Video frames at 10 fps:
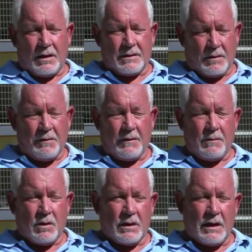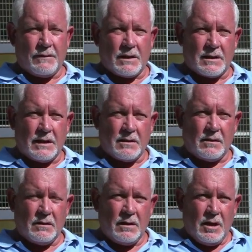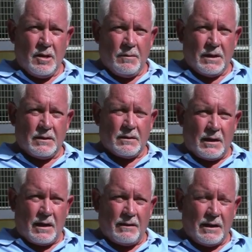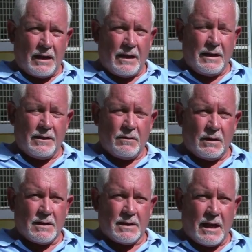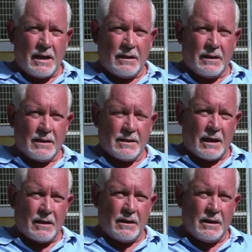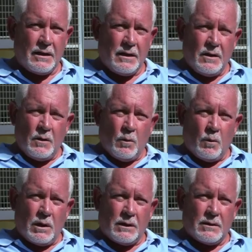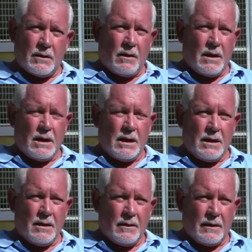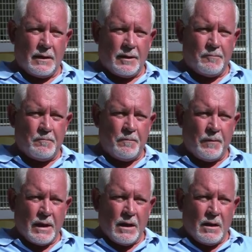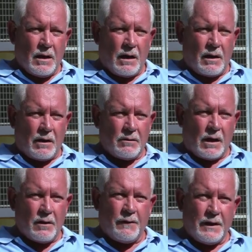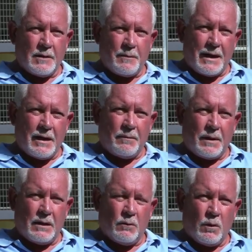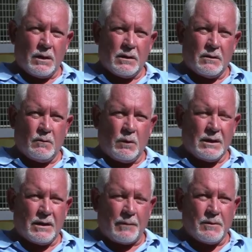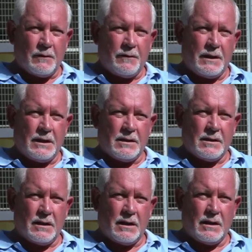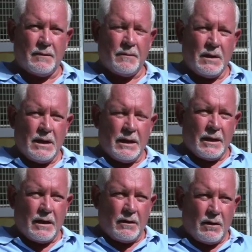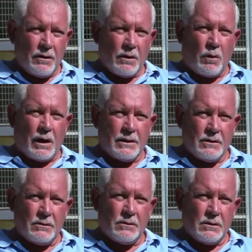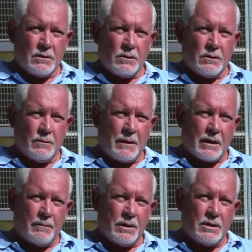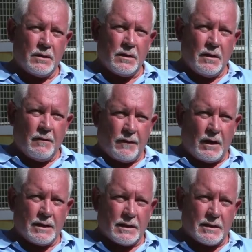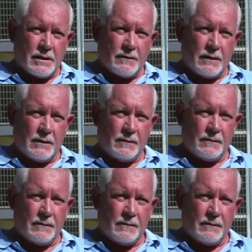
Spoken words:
some of them you can have success on, but I think they need to understand exactly what the how the feed is made up and what types of feeds are required to make a pigeon fly successfully.